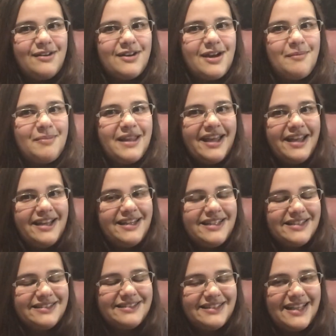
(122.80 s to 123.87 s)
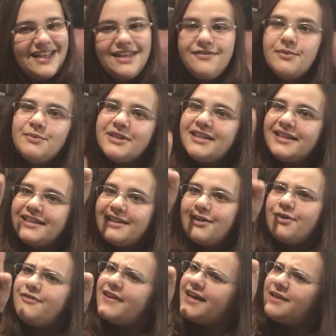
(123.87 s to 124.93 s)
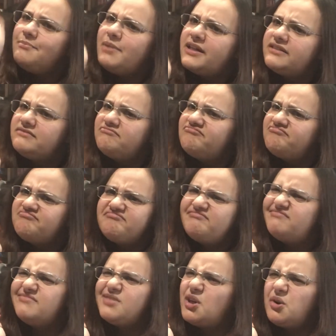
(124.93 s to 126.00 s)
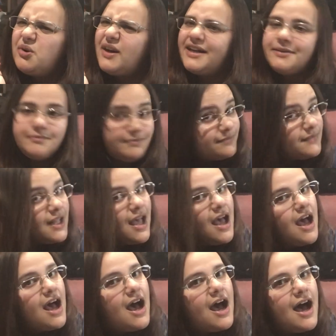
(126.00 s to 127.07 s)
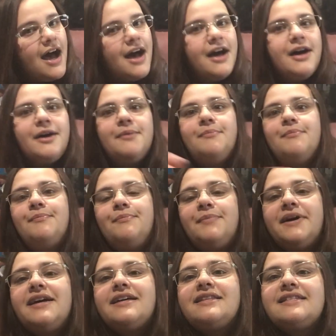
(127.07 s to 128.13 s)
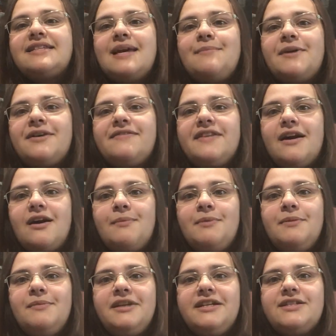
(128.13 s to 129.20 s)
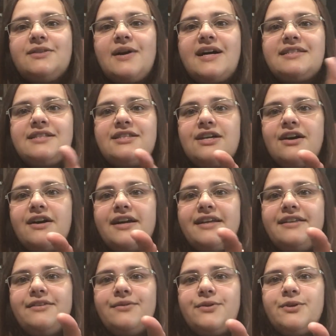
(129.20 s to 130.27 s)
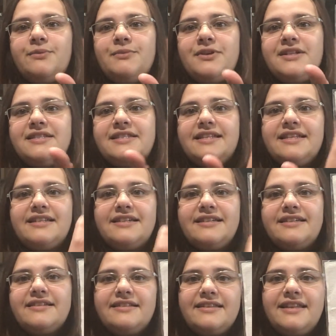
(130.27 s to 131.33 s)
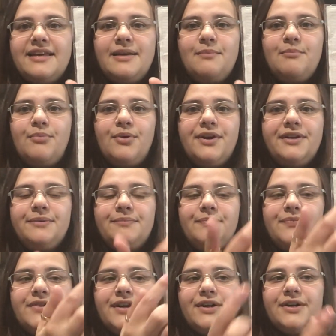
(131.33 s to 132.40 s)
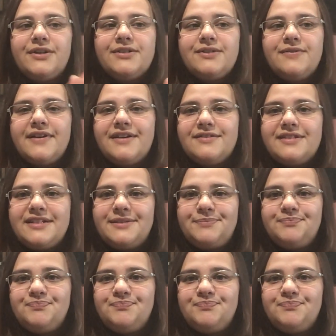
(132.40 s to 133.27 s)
on our plane. Even with the little overhead button, not great. But yeah, this came out of the RP Mini, so it has a tiny little hoop. You can see the imprint that goes around it.